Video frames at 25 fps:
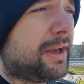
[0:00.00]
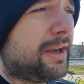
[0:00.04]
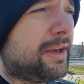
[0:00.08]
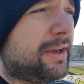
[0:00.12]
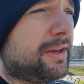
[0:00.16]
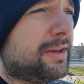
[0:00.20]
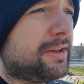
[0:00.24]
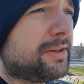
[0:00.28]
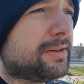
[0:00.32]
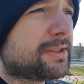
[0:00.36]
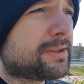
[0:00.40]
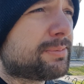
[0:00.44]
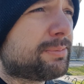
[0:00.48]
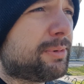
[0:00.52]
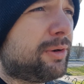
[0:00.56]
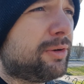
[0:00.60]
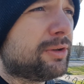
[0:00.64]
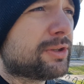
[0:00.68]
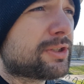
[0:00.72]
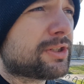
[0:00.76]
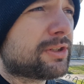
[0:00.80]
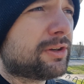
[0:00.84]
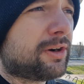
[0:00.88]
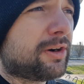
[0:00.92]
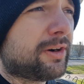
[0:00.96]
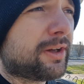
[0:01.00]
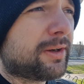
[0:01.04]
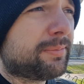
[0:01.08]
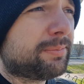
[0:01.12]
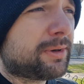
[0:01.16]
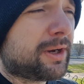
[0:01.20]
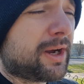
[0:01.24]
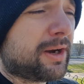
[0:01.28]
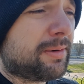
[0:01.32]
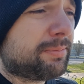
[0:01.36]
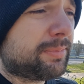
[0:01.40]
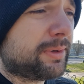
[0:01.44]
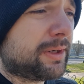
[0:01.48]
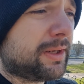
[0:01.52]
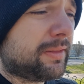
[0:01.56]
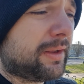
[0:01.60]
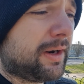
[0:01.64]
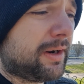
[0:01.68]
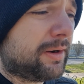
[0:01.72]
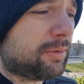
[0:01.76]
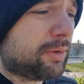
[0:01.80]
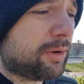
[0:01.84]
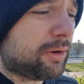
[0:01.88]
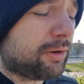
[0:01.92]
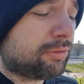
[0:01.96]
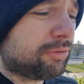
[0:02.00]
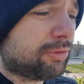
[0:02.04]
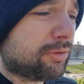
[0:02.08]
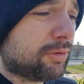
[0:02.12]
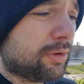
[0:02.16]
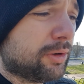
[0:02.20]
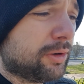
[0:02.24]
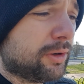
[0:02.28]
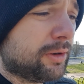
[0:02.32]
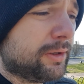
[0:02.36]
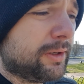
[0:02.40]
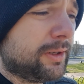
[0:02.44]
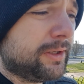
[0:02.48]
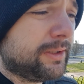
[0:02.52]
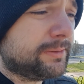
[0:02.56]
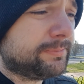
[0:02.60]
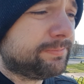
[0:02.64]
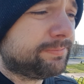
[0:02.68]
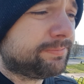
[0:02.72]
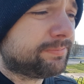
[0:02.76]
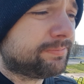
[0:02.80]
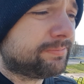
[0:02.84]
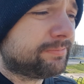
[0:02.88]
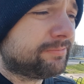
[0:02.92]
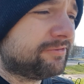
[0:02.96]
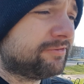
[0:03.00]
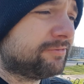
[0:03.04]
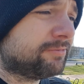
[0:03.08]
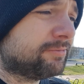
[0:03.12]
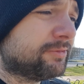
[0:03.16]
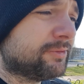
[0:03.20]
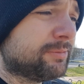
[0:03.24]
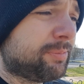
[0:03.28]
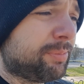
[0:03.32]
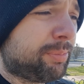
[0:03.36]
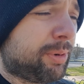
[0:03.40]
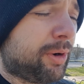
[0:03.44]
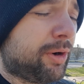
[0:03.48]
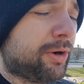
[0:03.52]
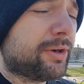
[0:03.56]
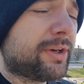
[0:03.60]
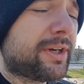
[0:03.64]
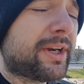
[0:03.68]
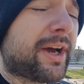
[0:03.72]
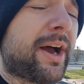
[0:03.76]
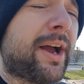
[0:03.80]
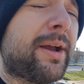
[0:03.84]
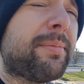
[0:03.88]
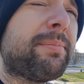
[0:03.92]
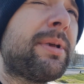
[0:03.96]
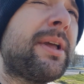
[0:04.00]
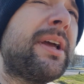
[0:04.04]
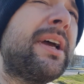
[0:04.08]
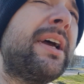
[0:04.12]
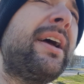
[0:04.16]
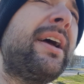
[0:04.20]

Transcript: a small startup company that I work for part-time,